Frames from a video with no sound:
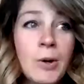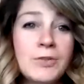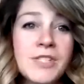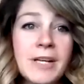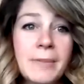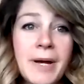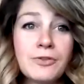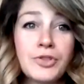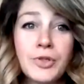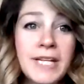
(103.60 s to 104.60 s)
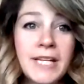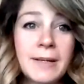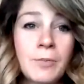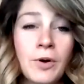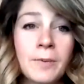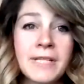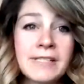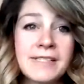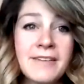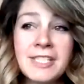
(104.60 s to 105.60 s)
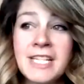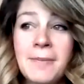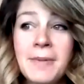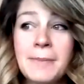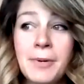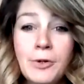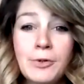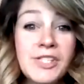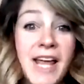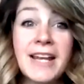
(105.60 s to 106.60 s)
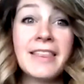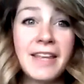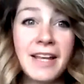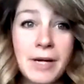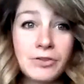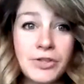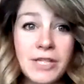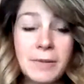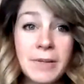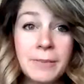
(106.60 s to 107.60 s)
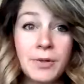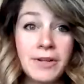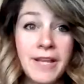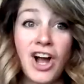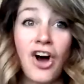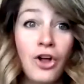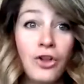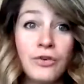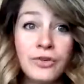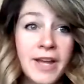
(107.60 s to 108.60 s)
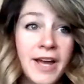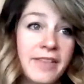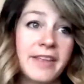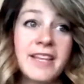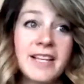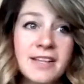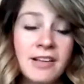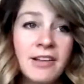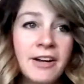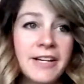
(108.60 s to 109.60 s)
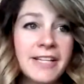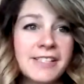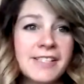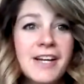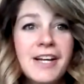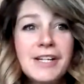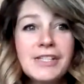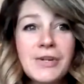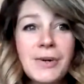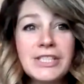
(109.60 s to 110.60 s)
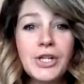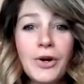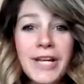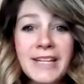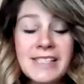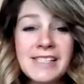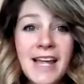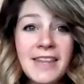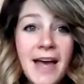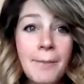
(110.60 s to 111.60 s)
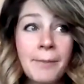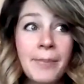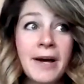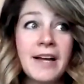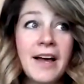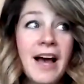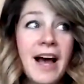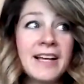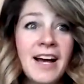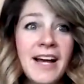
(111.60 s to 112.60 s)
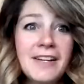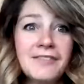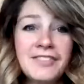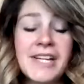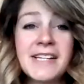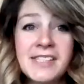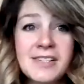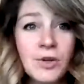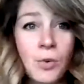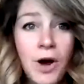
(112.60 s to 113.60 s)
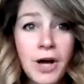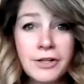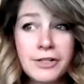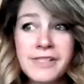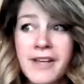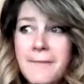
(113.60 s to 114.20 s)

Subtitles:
posting about drinking more because every time I post anything about drinking, people are like all over that and they think it's hilarious. So I jokingly said that, but I kind of tested the waters.